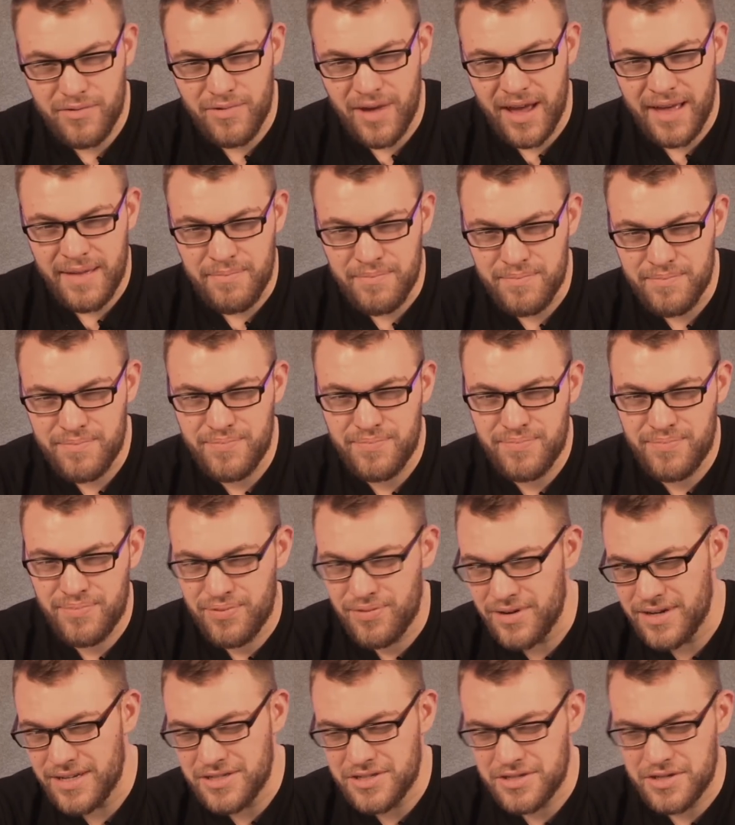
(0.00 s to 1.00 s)
I'm
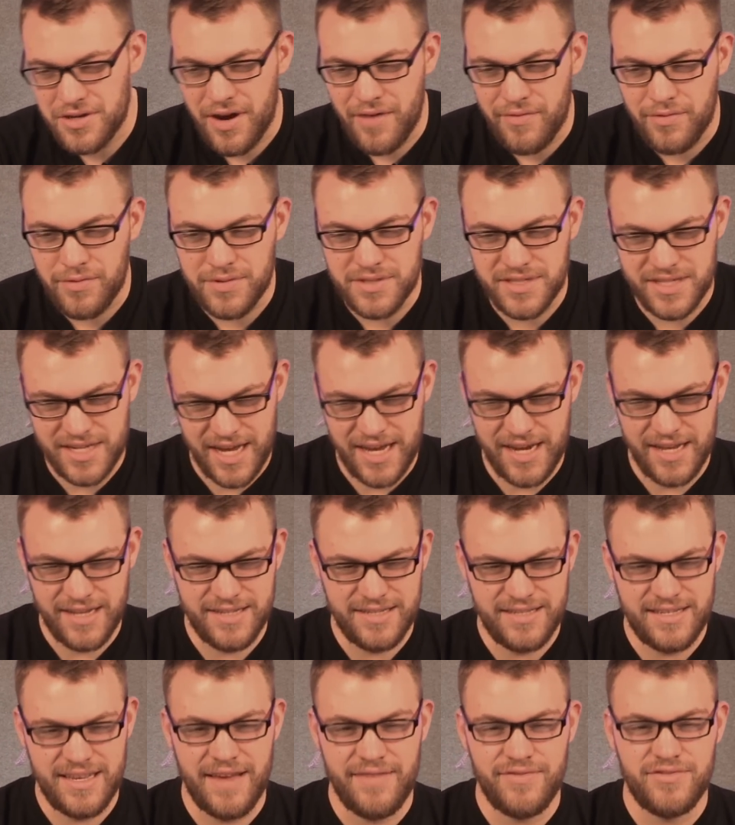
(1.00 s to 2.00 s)
pretty sure everyone's kind
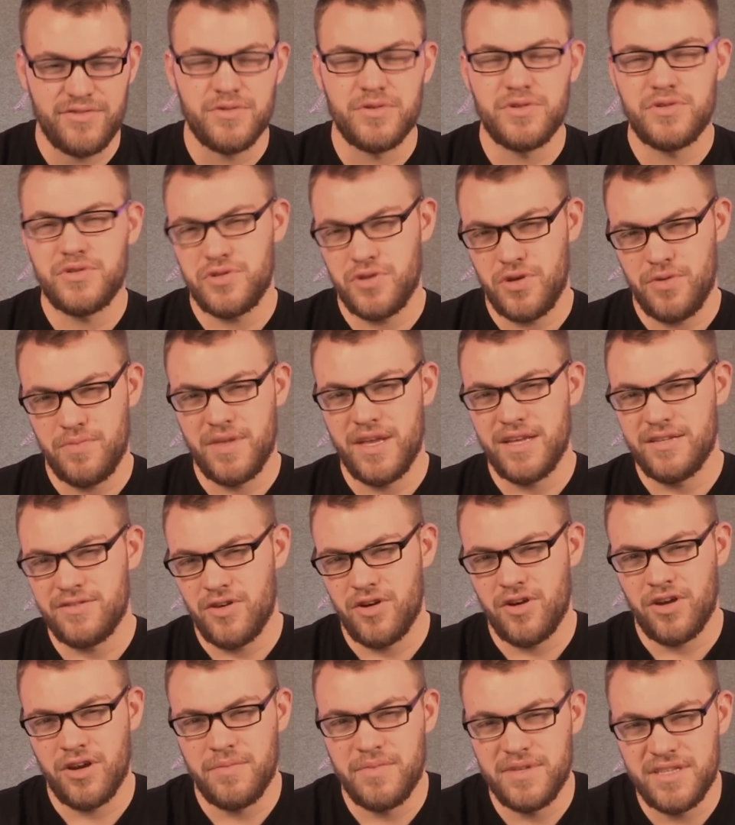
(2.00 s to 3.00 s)
of safe to assume that
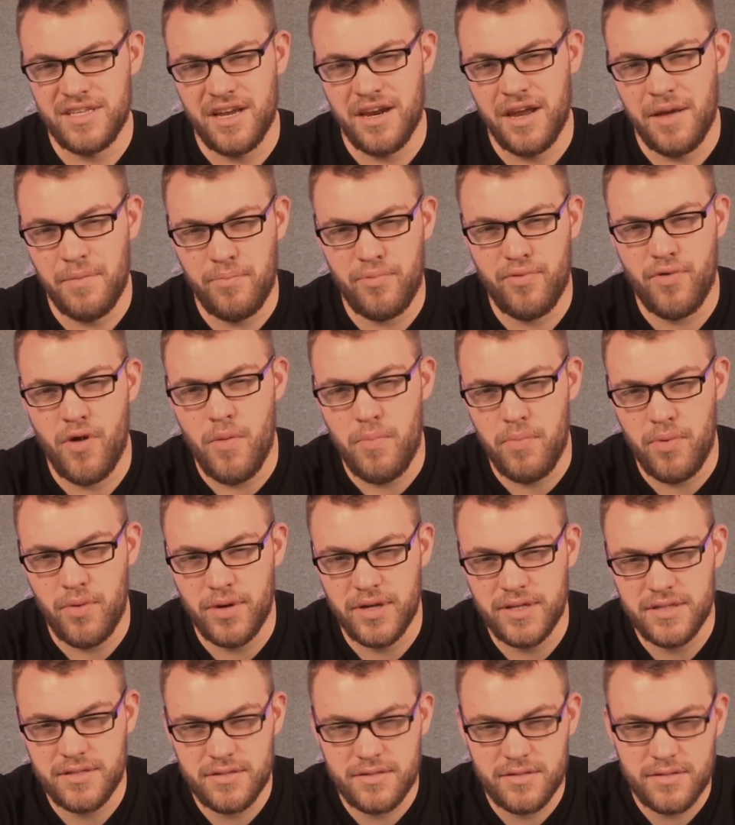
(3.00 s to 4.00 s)
it's all going to be done on pro
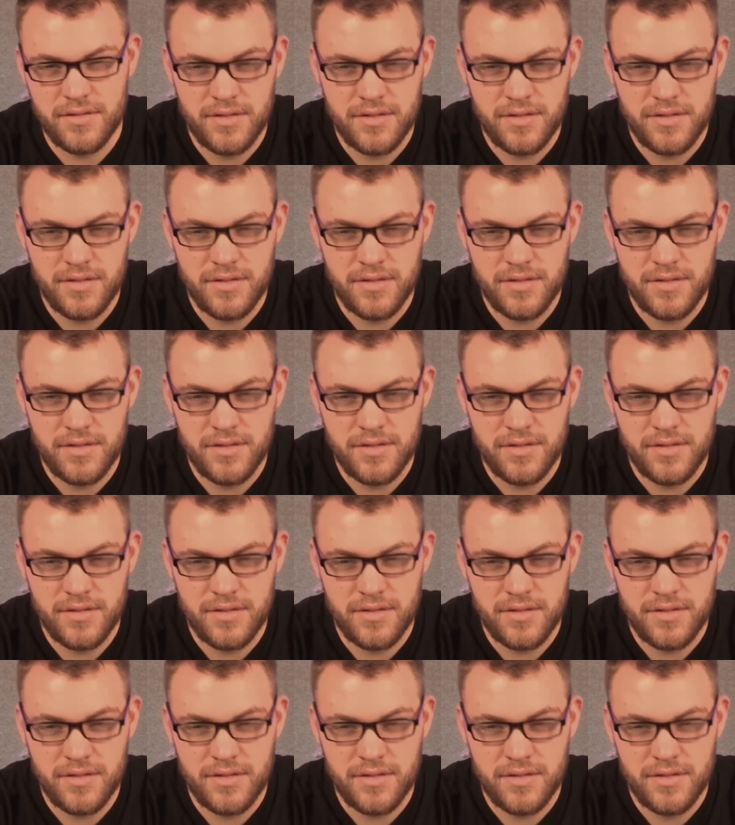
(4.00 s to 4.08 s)
points.